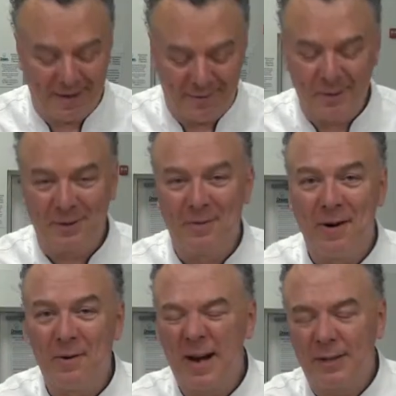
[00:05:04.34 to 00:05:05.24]
it. They do it the
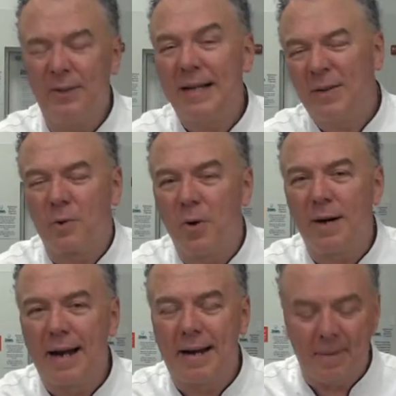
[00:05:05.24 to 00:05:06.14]
wrong way. So when me get the
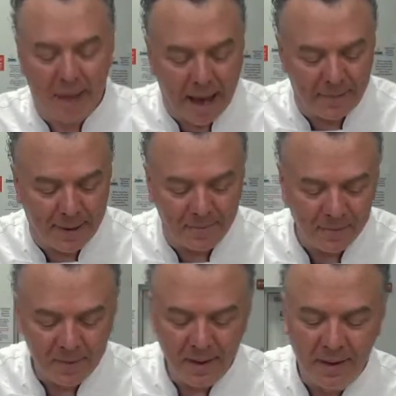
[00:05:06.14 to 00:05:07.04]
cork out. I'm happy.
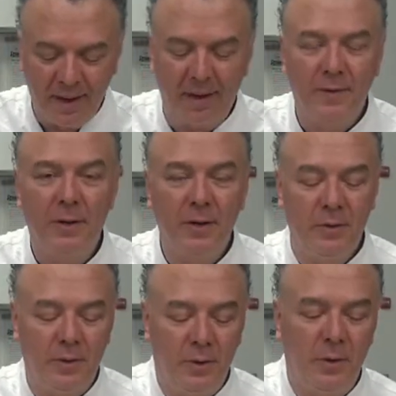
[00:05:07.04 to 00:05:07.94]
If you're
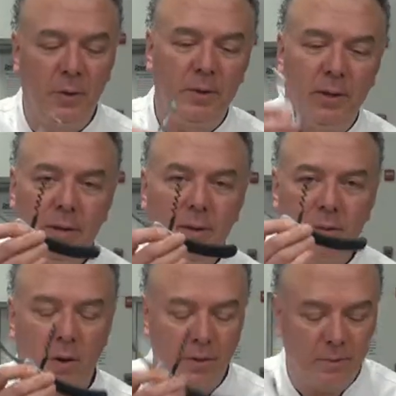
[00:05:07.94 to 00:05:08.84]
going to use the, the
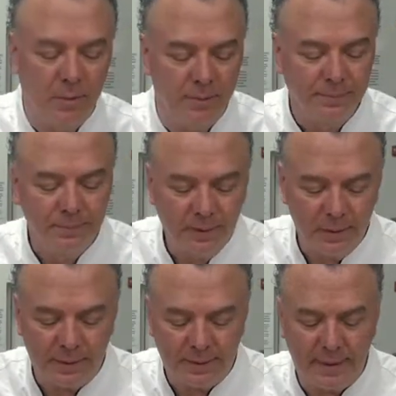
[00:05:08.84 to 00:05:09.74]
corkscrew,
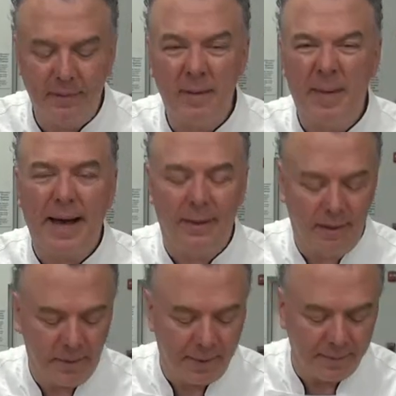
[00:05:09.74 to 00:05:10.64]
just tilt the bottle a
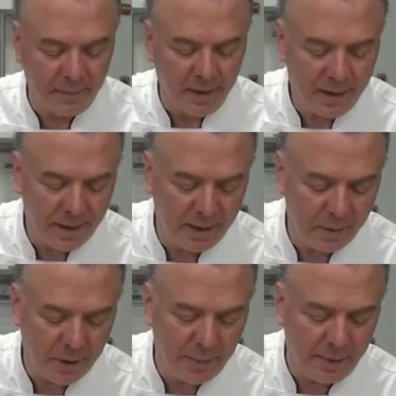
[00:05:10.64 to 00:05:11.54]
little bit. Then
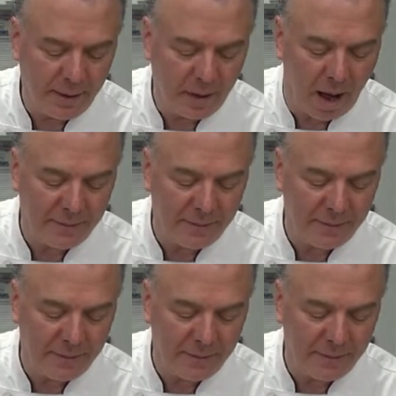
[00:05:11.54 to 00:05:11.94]
you want to put a little off